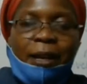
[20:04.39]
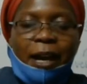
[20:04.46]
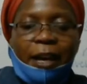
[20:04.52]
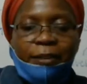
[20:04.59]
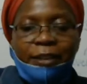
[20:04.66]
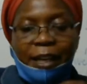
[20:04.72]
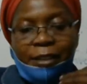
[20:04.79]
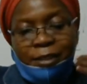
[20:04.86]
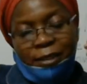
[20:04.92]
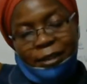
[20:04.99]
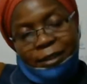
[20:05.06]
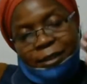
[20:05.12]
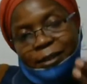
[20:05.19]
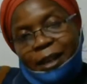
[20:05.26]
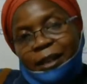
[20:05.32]
And that is
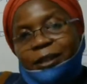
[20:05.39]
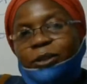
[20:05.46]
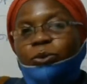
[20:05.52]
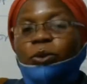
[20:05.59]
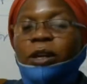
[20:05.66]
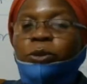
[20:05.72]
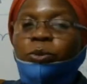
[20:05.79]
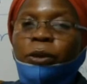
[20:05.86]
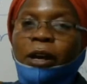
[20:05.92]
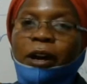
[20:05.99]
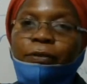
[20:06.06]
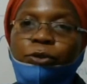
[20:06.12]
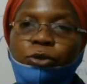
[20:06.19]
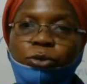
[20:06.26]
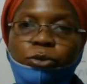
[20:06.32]
exactly what we
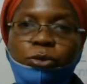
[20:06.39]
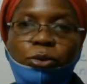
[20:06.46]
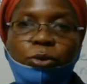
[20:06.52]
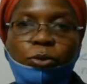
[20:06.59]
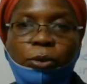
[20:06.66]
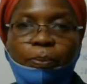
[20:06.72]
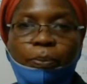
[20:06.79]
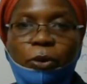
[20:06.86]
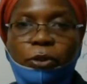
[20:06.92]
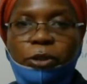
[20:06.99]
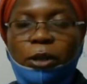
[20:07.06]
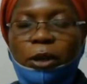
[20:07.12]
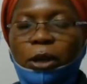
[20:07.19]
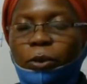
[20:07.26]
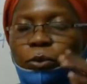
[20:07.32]
have to report.